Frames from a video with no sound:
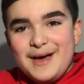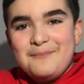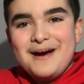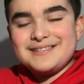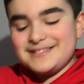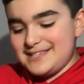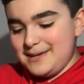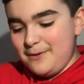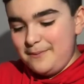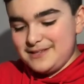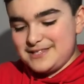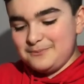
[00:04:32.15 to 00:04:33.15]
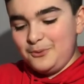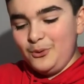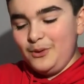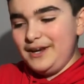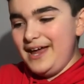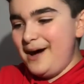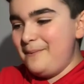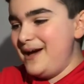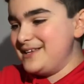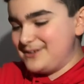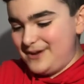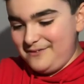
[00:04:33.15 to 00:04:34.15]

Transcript: makes it seem a bit smaller now based on